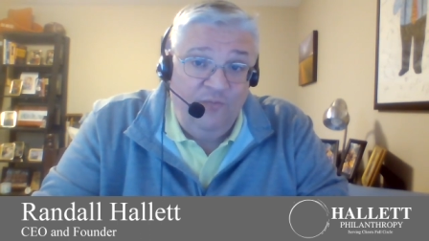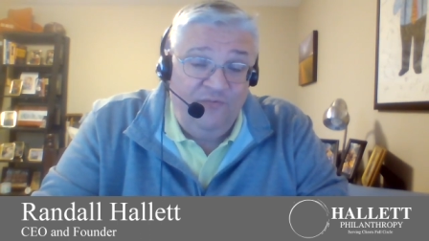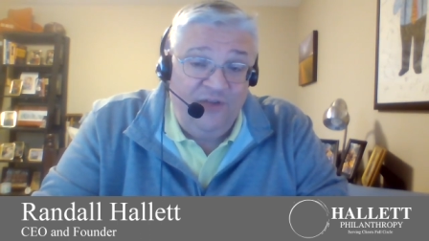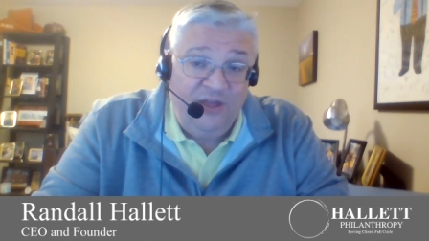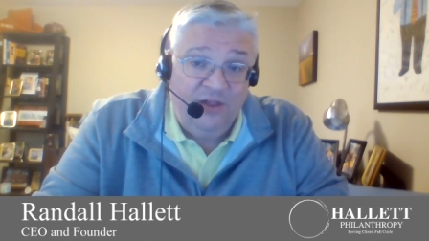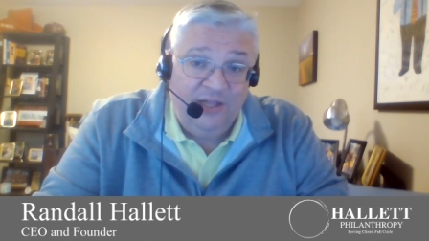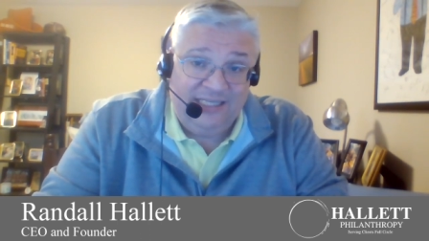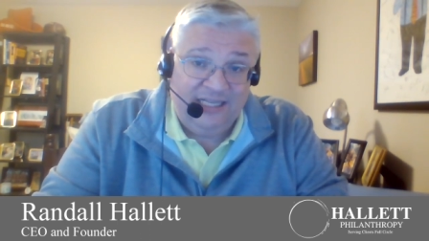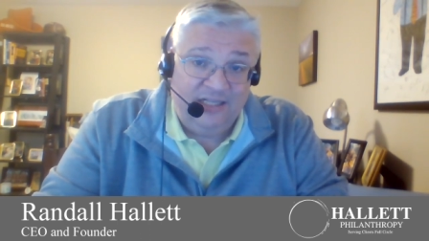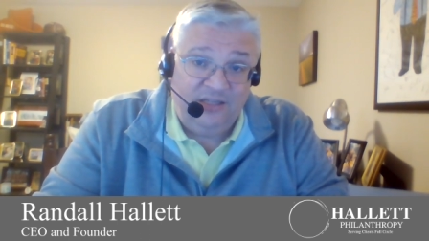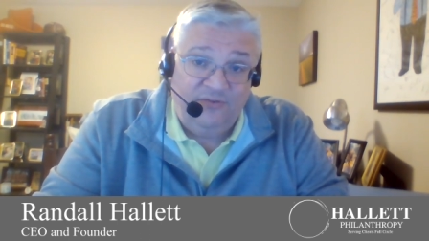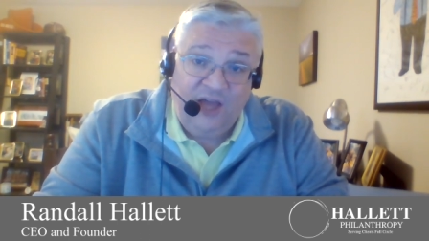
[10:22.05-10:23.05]
feel a
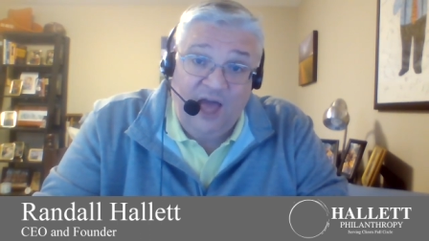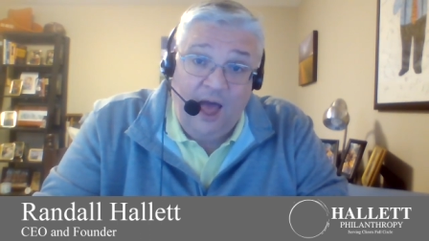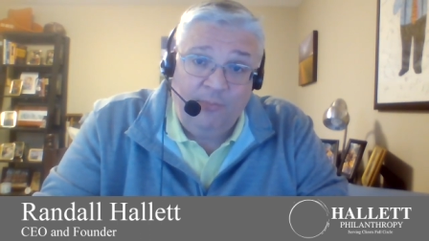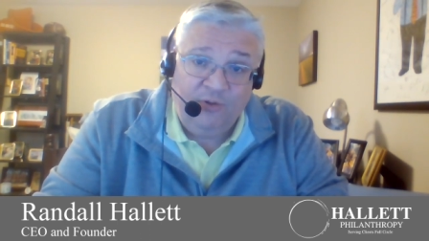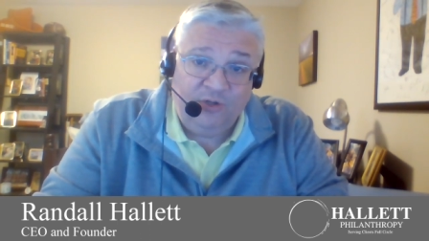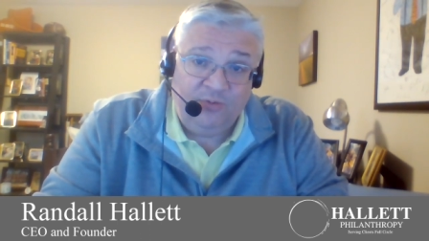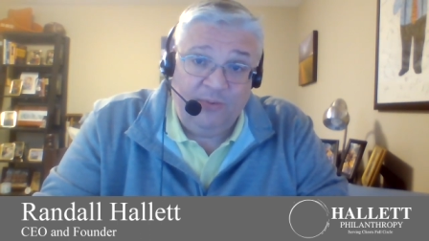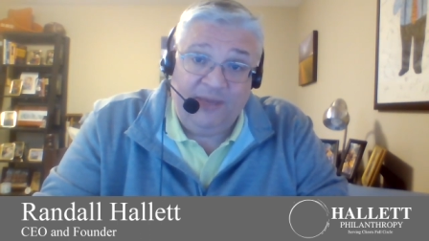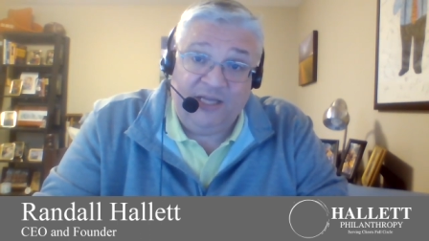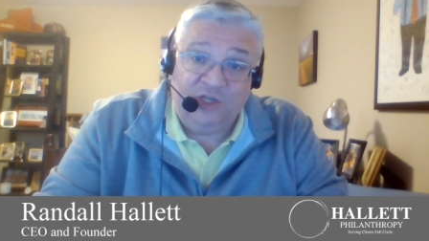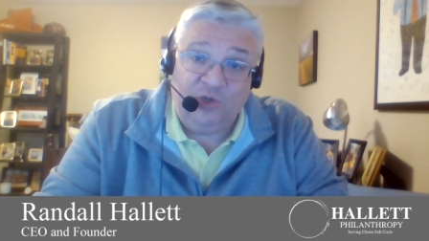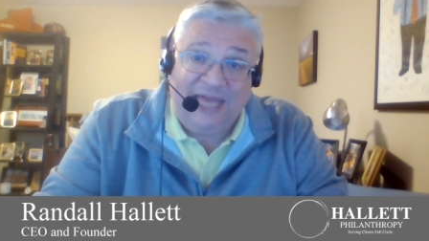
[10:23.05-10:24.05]
sense of accomplishment
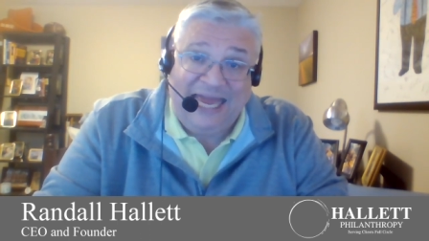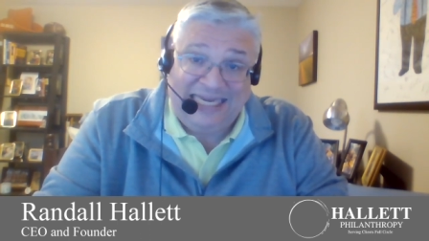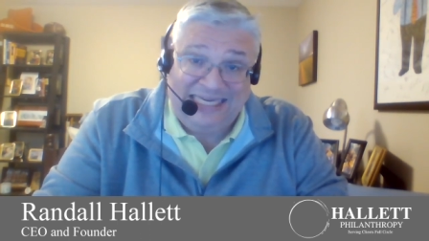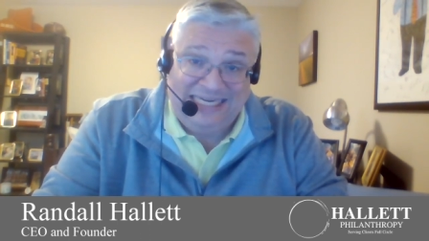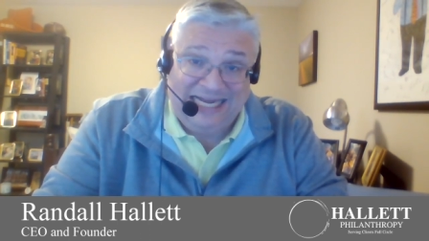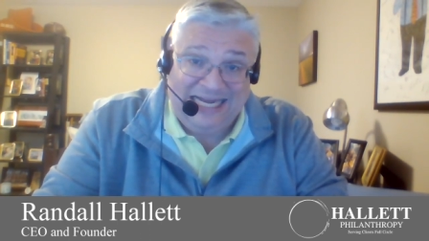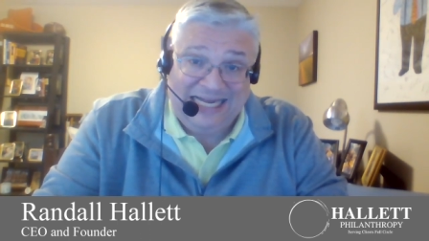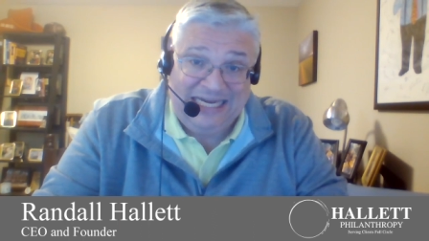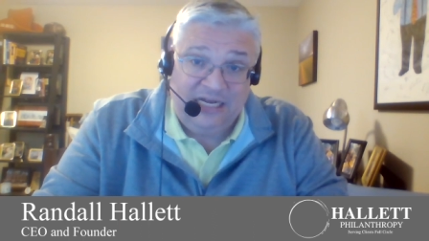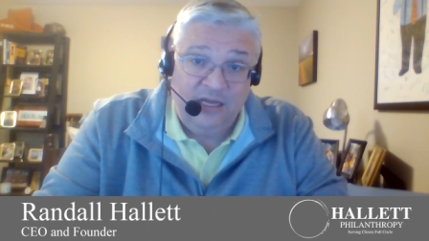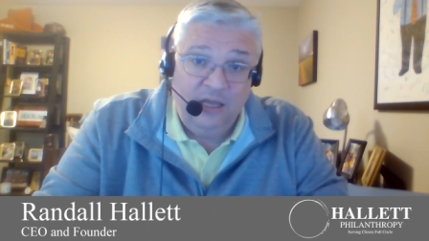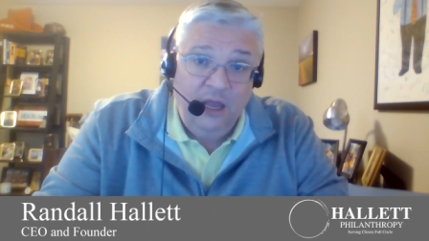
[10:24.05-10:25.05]
because you get
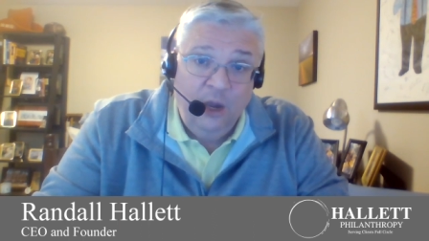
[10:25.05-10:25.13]
done